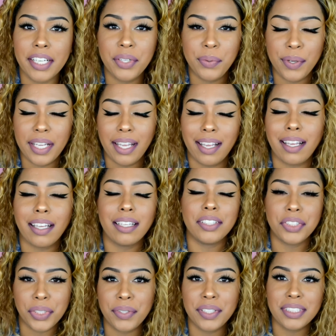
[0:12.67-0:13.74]
quick
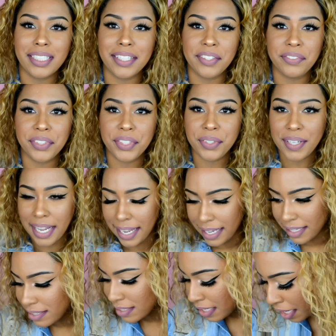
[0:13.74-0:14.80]
show and tell for you
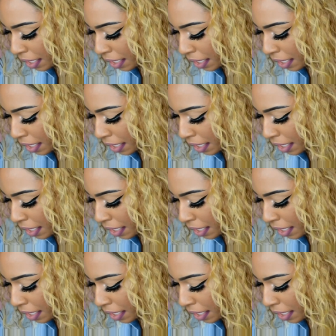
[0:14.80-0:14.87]
guys.